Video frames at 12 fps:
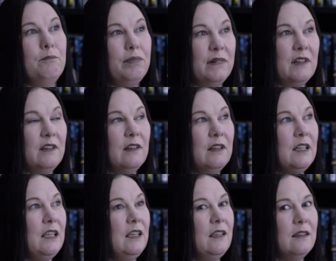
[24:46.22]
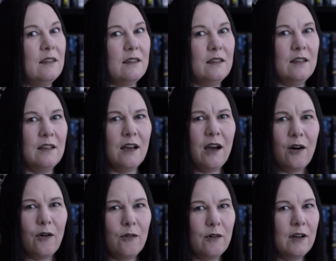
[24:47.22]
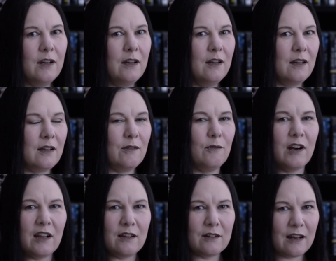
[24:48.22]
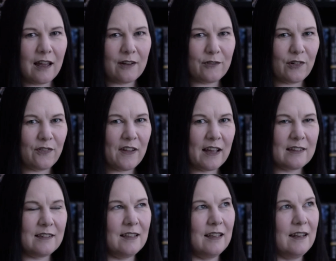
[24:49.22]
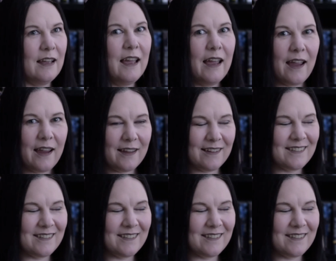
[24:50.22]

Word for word: please, no. I don't want to learn After Effects today.